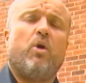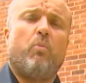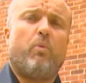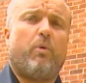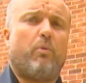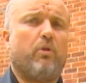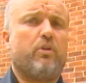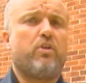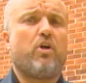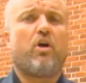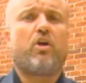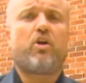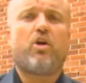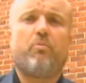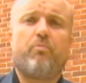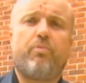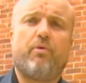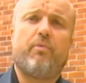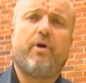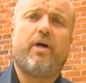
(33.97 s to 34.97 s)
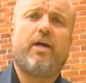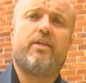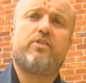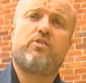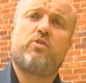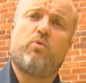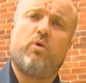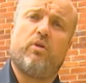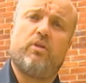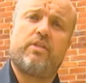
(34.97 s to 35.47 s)
We will not
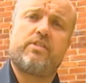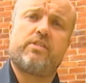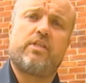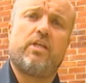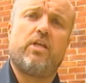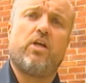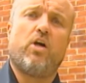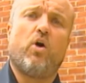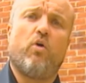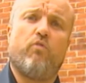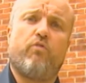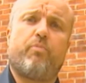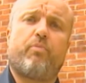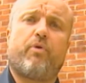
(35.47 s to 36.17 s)
compromise quality over